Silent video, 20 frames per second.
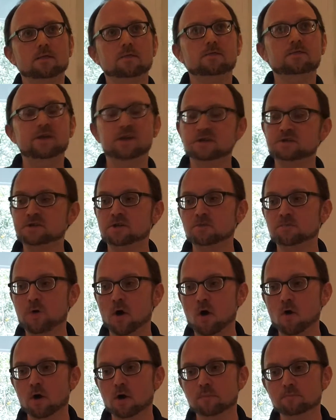These two
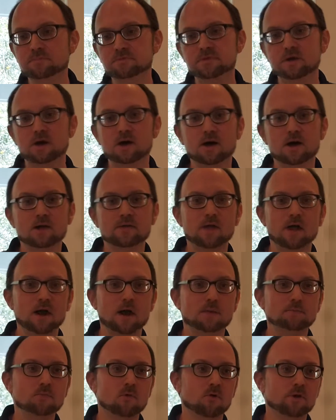poems that
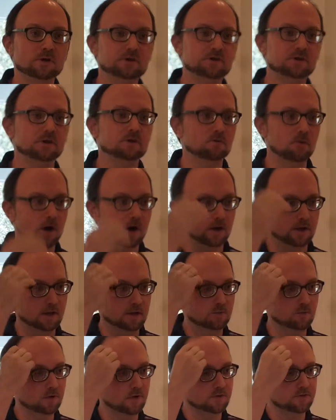I'm going to
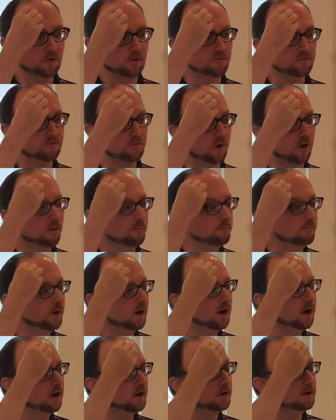end with are from
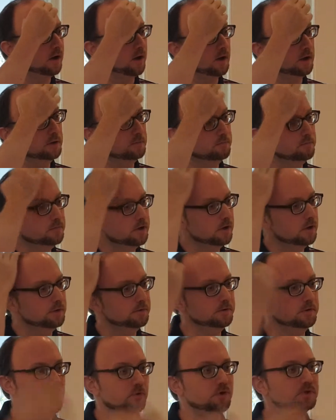
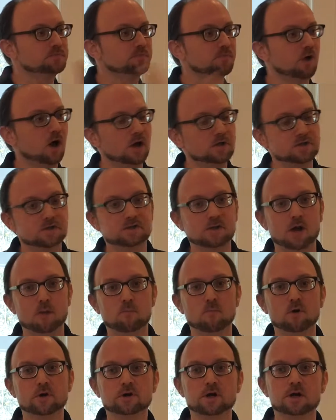the newest project I'm
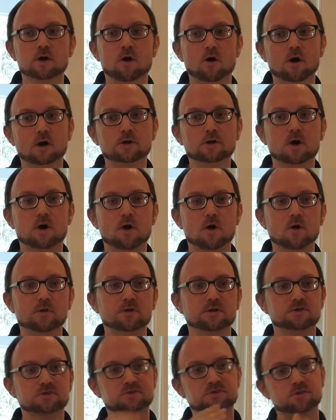working on
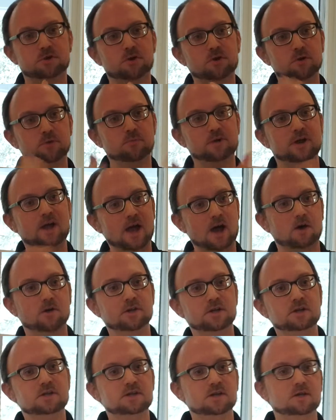called
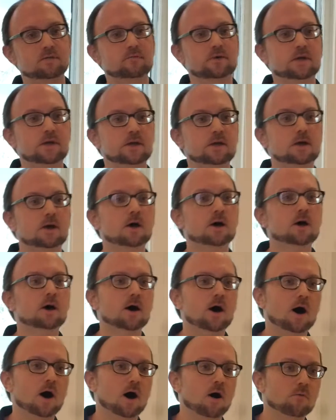Surreality TV,
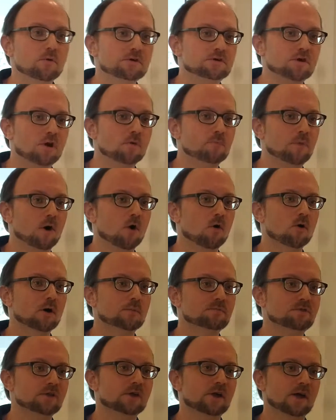which are
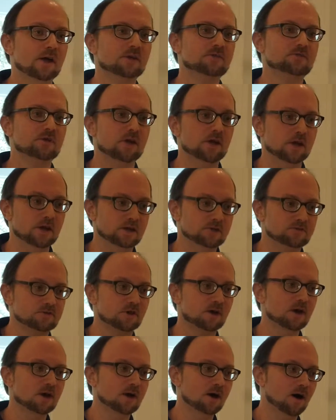poems and
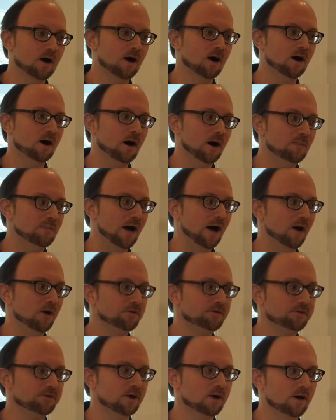essays
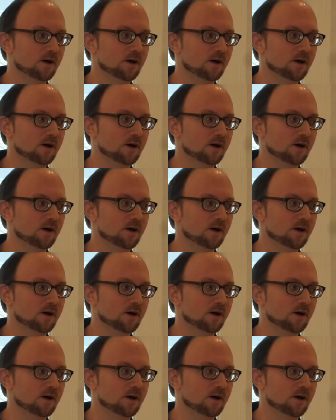about,